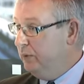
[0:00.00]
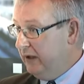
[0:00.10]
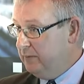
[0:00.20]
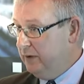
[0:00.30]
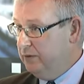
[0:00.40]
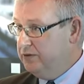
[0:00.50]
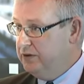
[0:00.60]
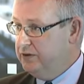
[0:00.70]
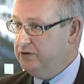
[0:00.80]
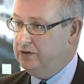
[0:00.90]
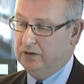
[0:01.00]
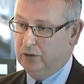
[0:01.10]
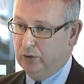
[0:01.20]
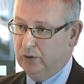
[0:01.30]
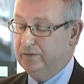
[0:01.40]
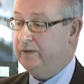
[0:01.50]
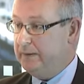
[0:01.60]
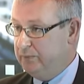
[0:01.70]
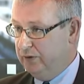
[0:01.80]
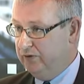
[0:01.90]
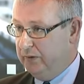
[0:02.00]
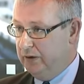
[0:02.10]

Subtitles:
brake motors or flame-proof